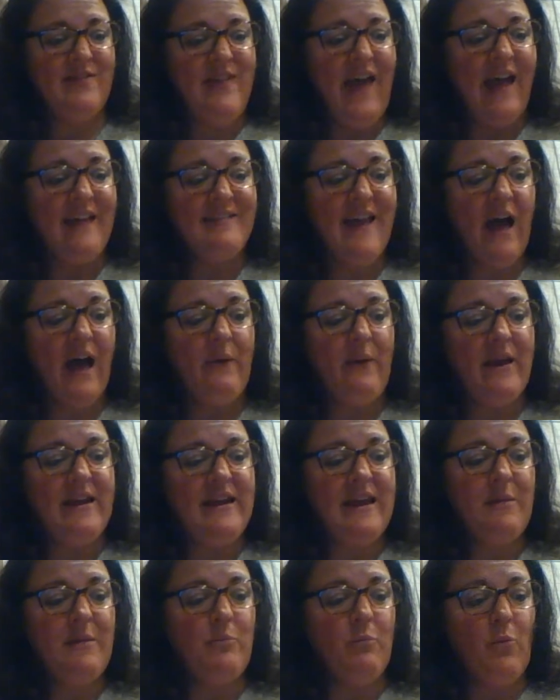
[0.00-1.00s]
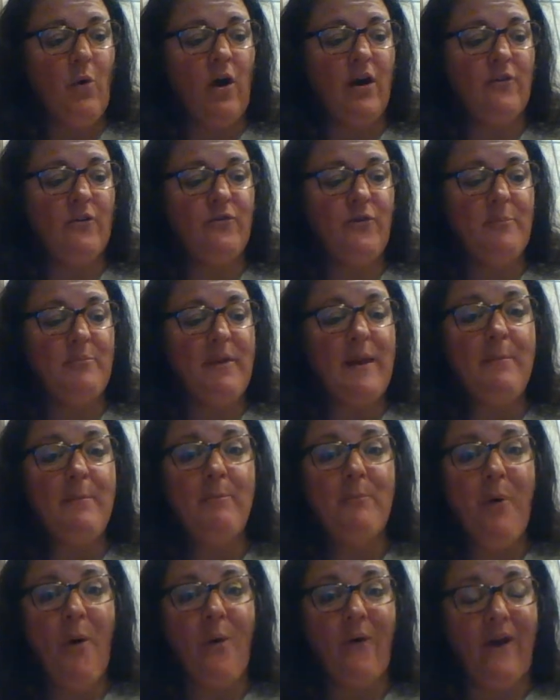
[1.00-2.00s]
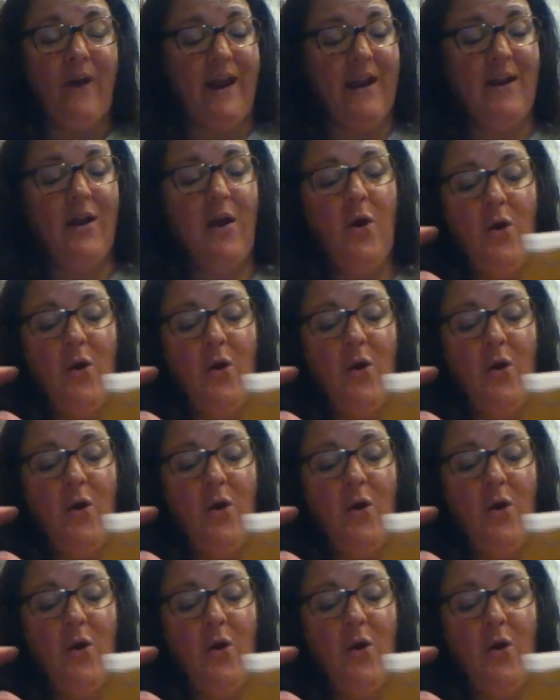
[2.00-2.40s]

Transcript: That's how I keep work from being boring.